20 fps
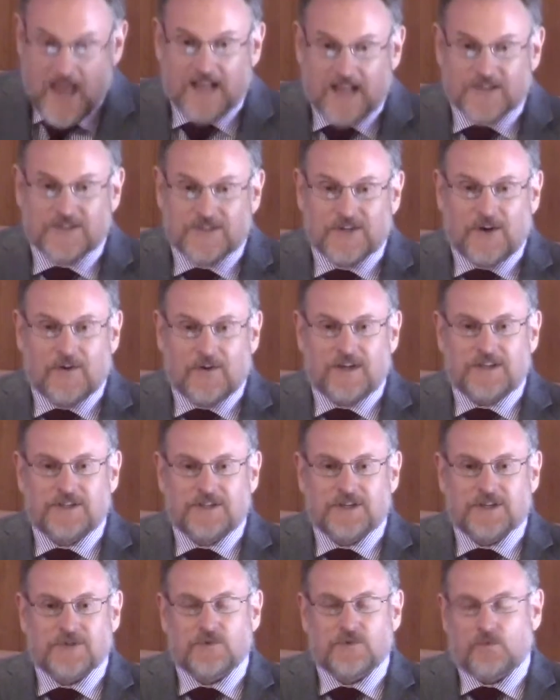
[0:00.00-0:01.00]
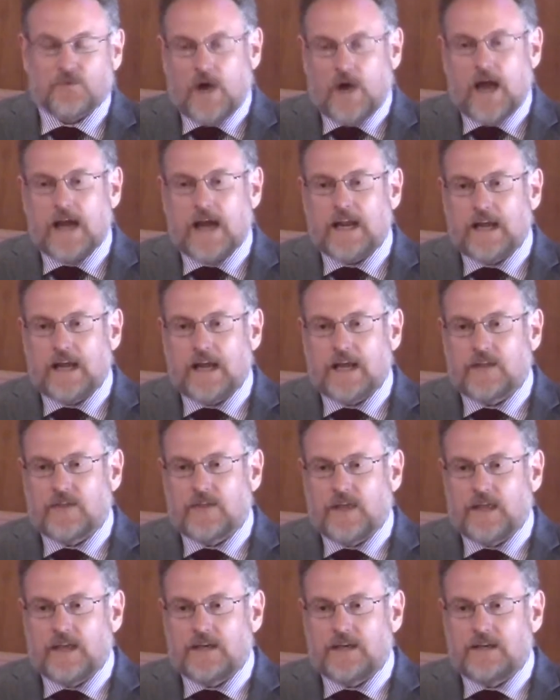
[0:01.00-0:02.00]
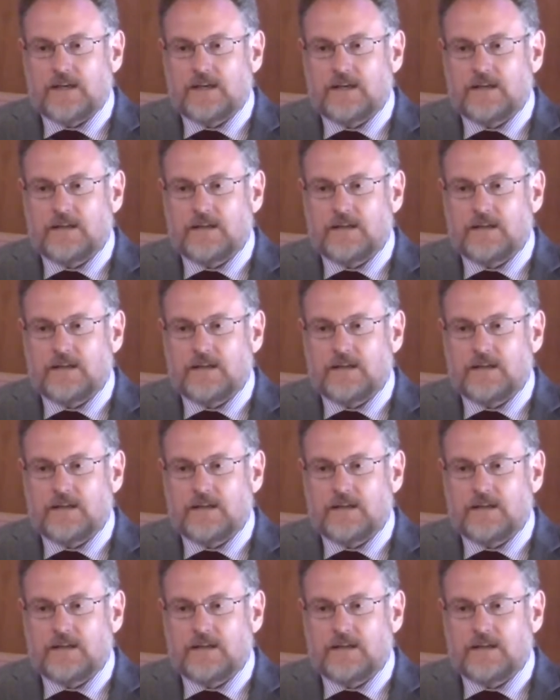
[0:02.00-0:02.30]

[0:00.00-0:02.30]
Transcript: And so he's just writing that